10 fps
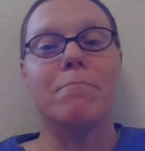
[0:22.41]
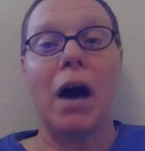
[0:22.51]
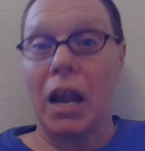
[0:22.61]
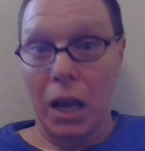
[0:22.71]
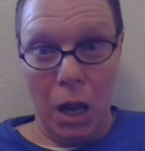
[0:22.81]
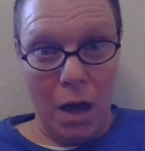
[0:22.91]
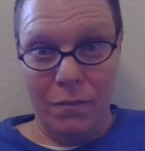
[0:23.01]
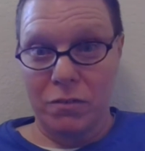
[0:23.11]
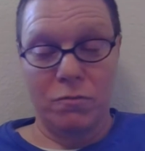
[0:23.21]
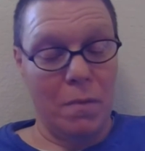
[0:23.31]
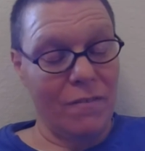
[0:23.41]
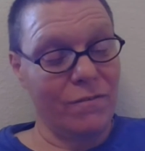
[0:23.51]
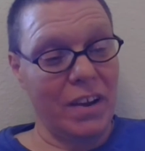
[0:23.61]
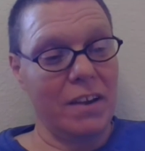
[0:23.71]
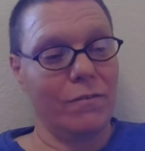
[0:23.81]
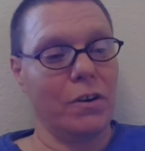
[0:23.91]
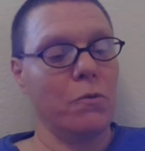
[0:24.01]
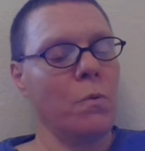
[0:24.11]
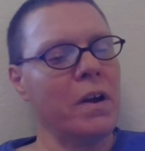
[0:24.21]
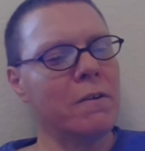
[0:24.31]
But I love it. It's my
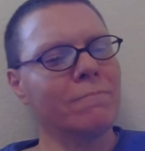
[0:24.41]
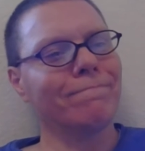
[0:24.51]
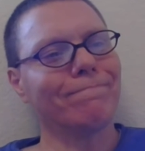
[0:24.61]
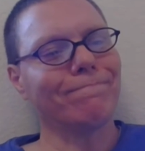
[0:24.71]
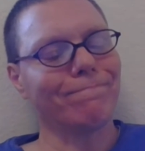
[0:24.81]
favorite. Well,